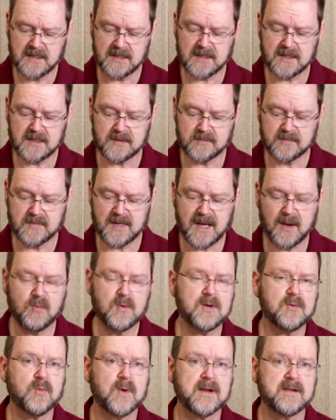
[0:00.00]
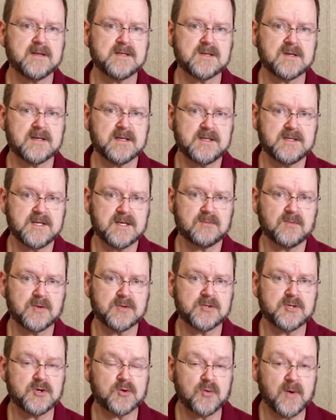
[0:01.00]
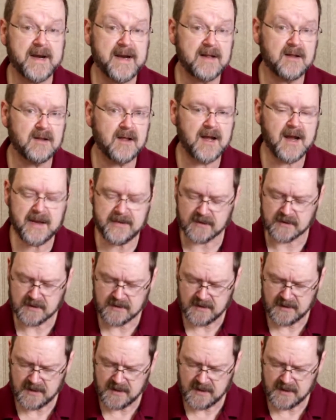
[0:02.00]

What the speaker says: I wouldn't wear this on a general trail either.